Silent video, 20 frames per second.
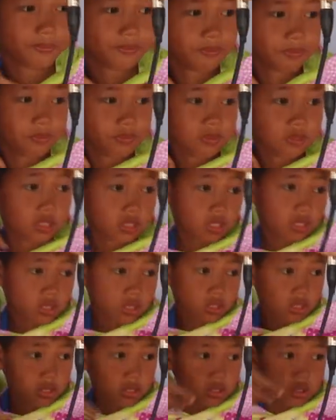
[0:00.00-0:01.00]
a
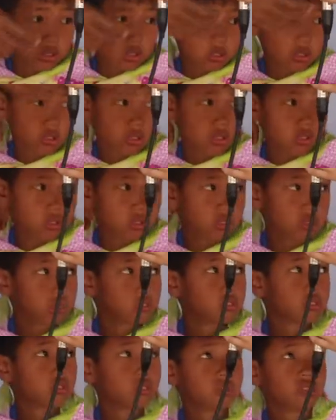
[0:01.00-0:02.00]
little towel
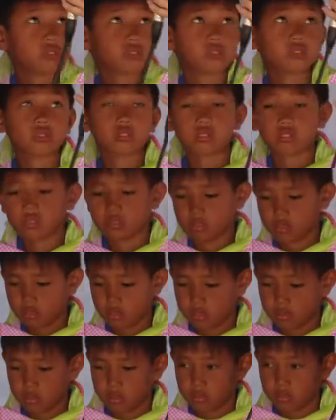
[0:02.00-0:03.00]
that can wrap
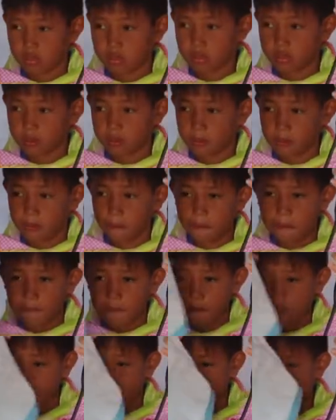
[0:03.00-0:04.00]
around his neck
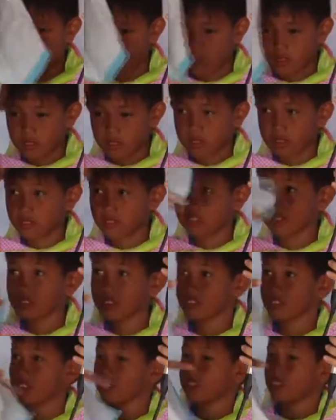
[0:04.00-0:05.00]
again. So unfold it,